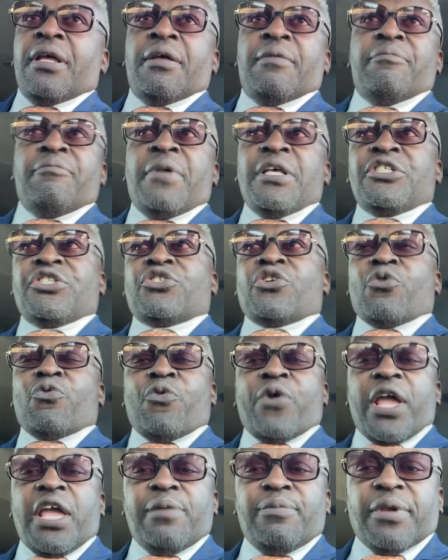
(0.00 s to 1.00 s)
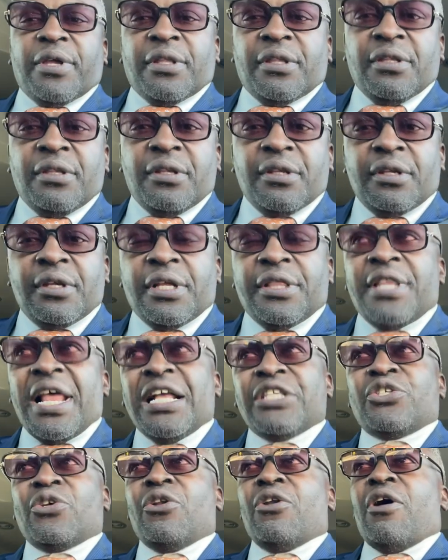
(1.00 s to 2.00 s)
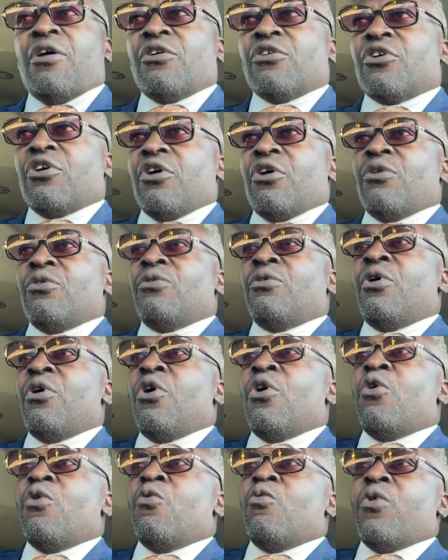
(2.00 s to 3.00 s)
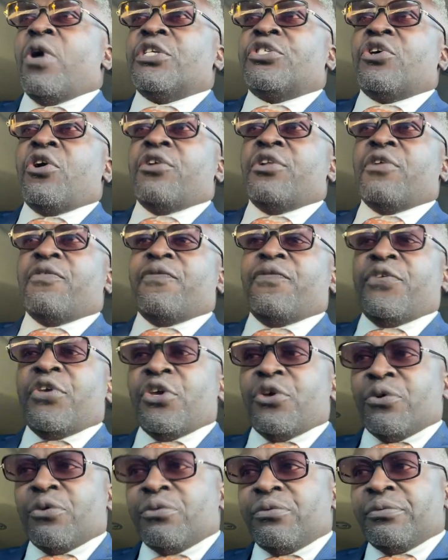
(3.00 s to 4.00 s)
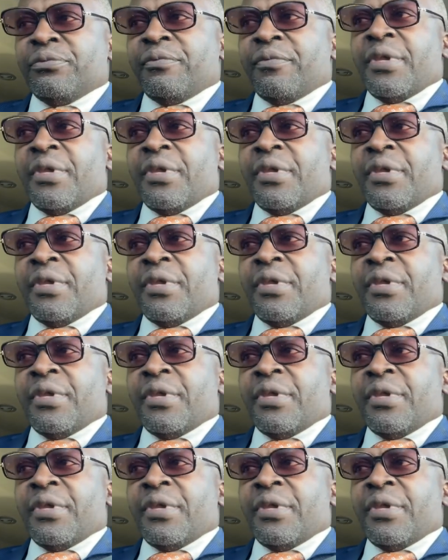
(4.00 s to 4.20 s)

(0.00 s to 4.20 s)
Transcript: Mr. Raymond, not too long ago, was on The View,